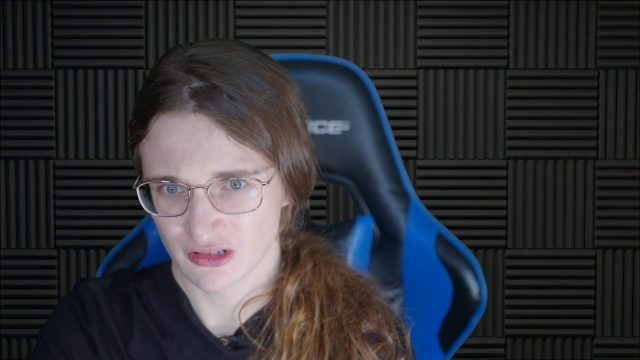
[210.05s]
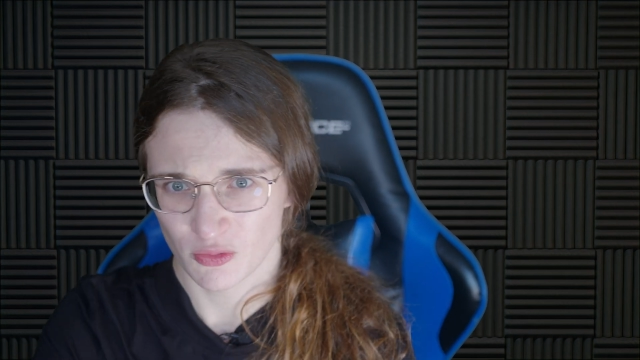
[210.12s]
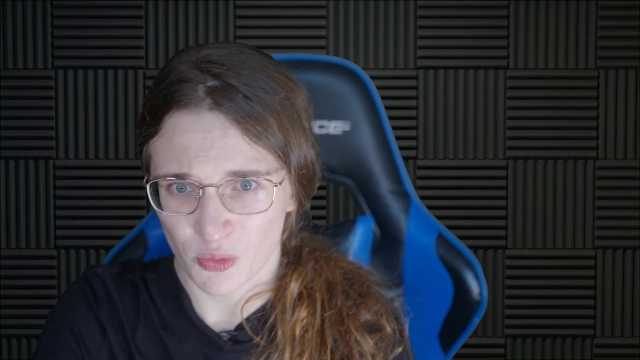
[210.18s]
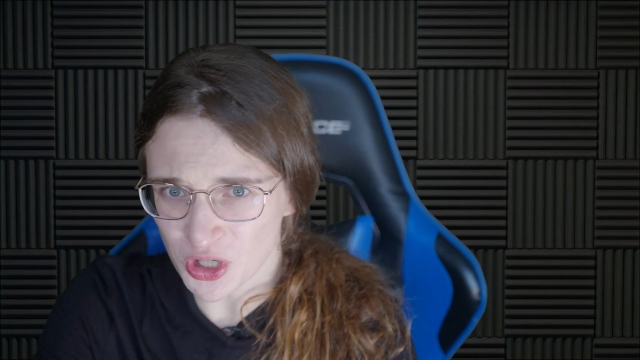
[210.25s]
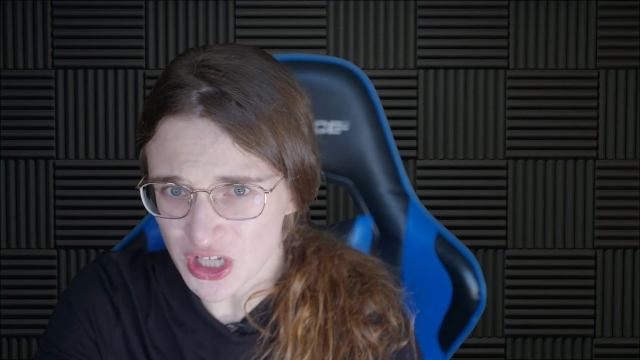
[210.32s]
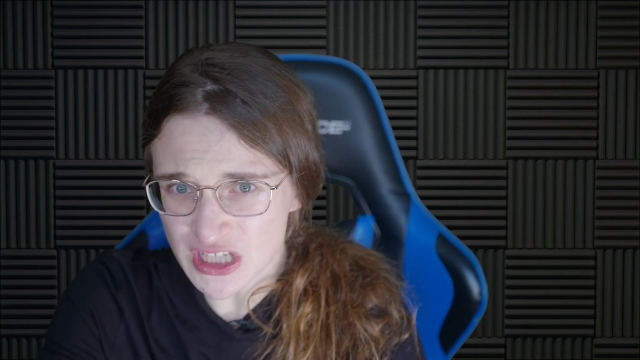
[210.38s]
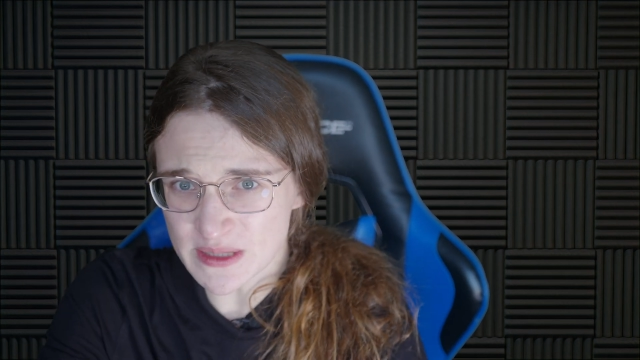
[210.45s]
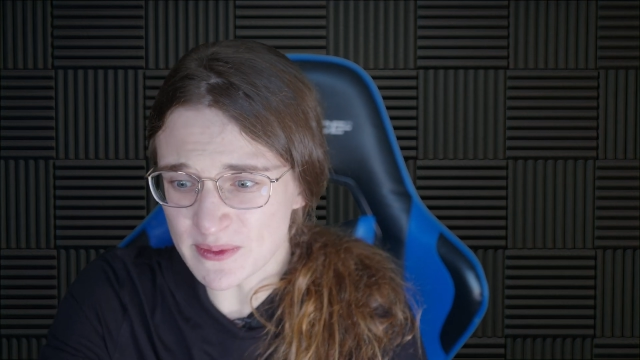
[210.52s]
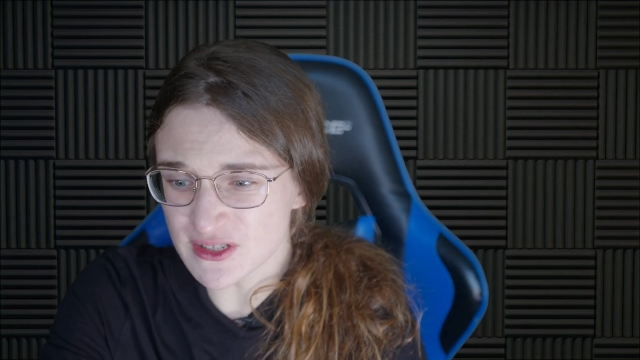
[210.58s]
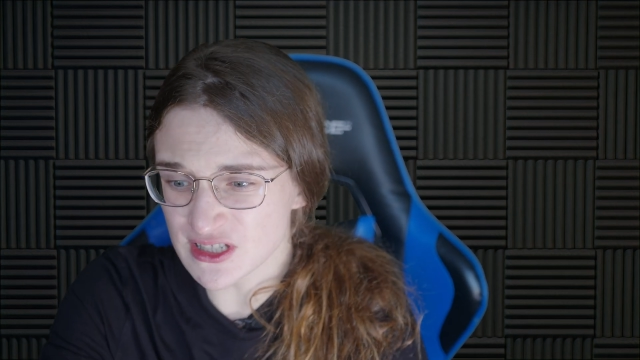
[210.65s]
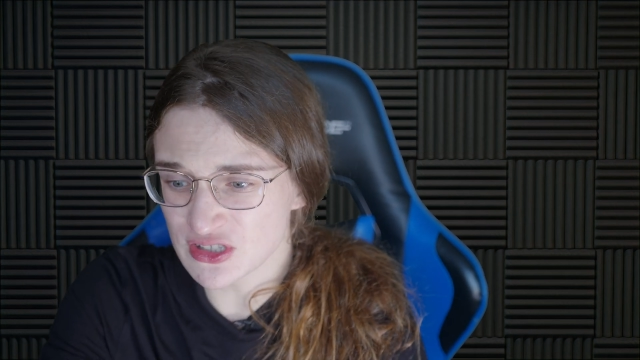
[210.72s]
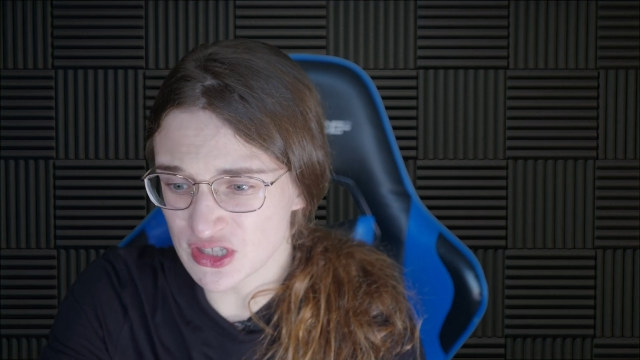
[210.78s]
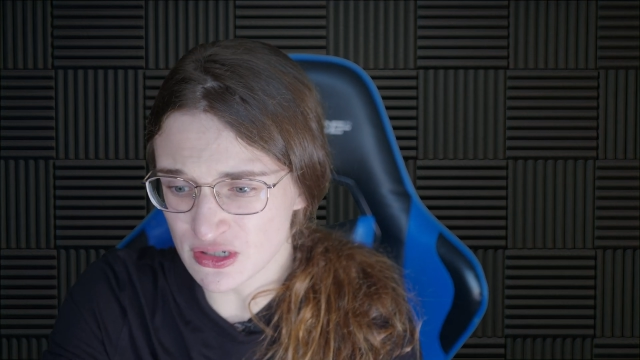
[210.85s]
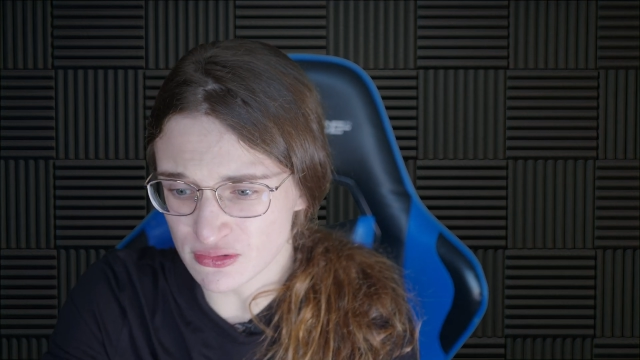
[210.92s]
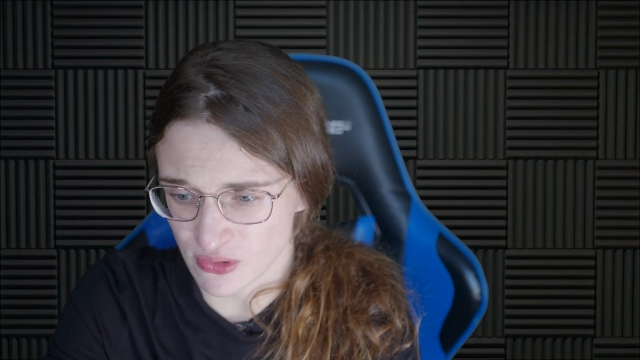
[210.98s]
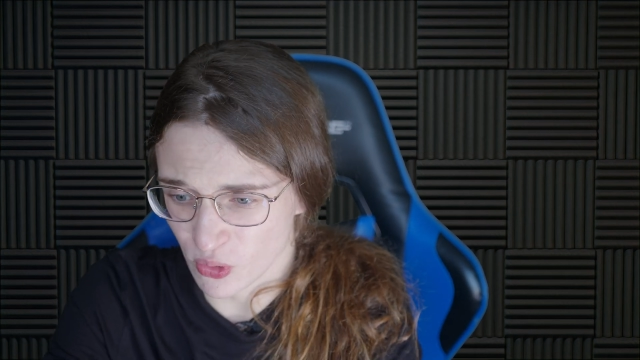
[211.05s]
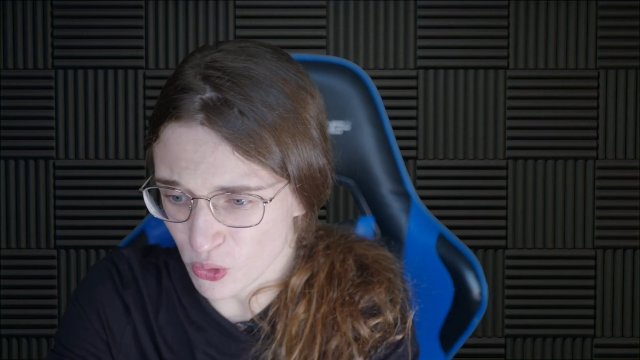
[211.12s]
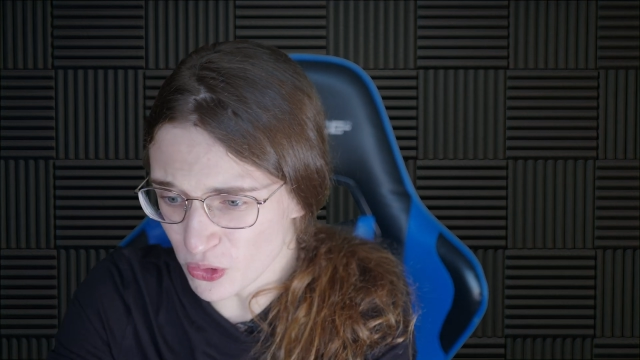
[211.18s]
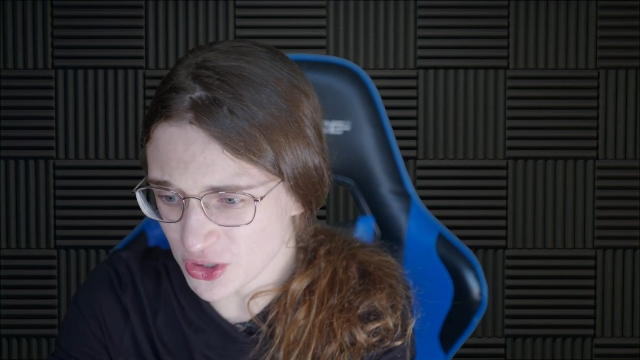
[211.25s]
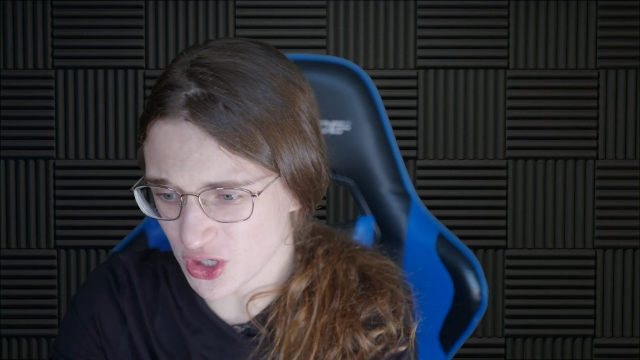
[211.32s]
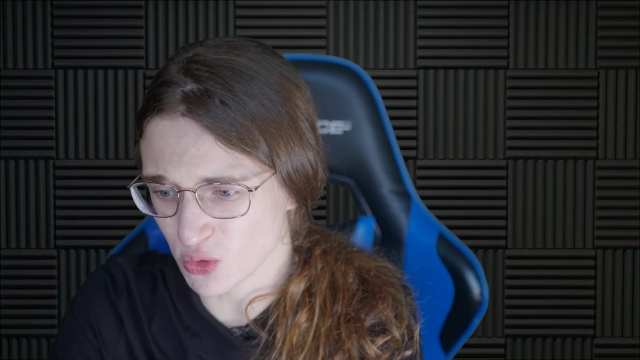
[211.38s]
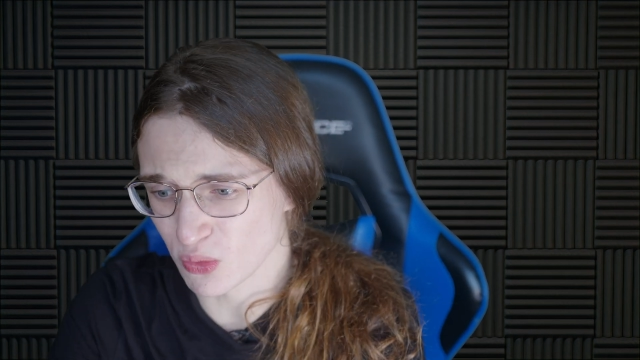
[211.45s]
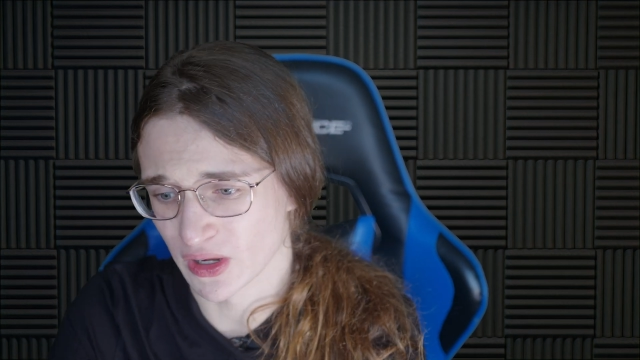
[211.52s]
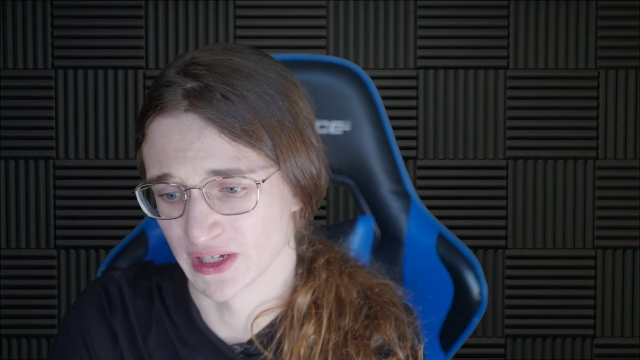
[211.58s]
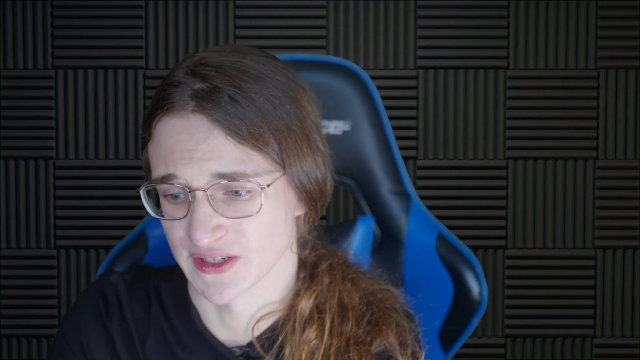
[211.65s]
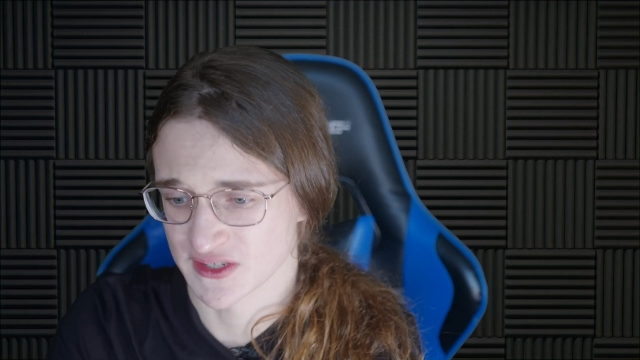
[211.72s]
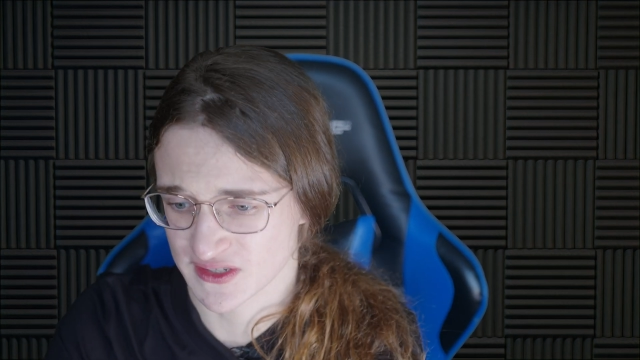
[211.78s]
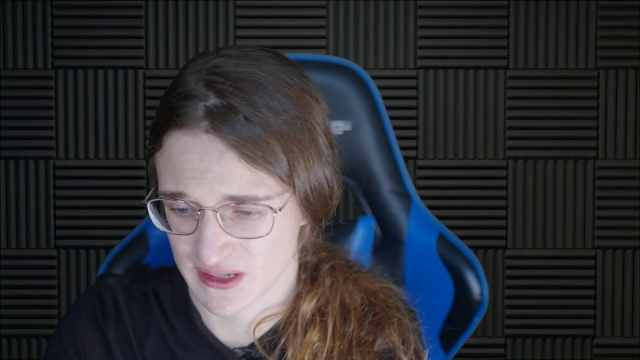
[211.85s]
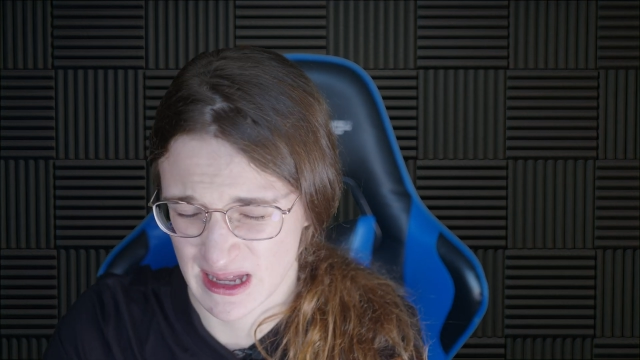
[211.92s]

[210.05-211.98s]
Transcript: what am I supposed to do audio-wise,